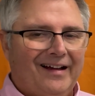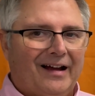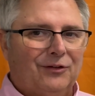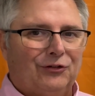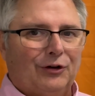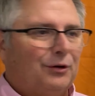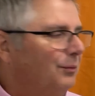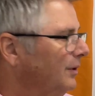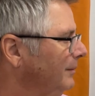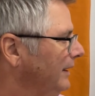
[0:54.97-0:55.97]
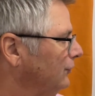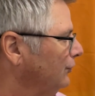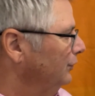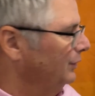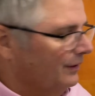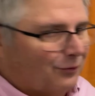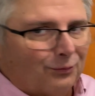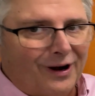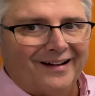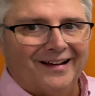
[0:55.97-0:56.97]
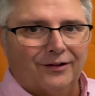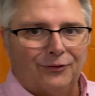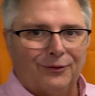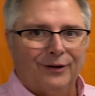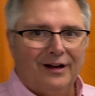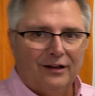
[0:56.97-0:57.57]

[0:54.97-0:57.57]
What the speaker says: And so you want to make sure you get the right answer